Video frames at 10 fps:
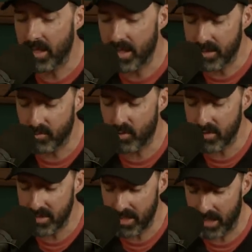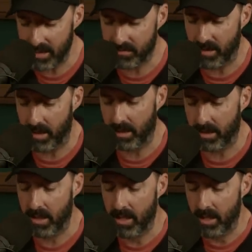is more
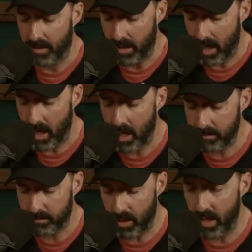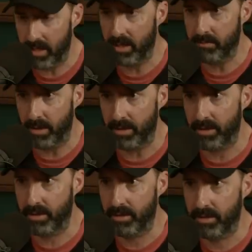satisfying than hot bread and
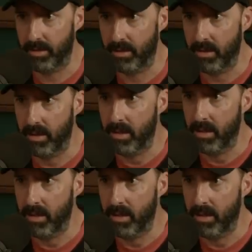butter the